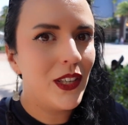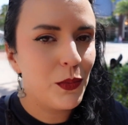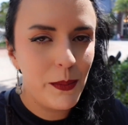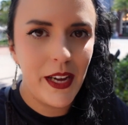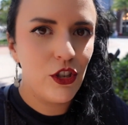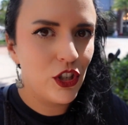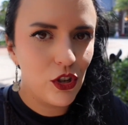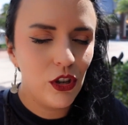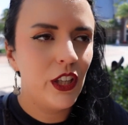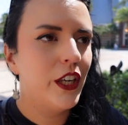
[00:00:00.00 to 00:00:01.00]
As we mentioned
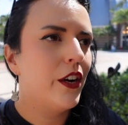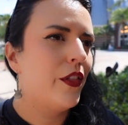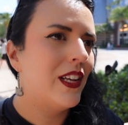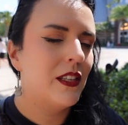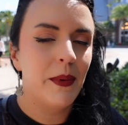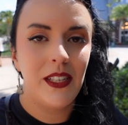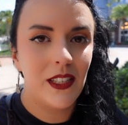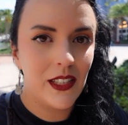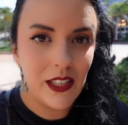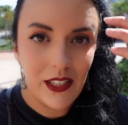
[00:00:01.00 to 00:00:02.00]
earlier, things have been
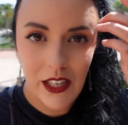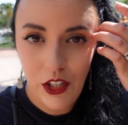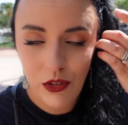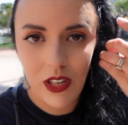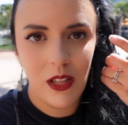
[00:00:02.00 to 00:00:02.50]
discontinued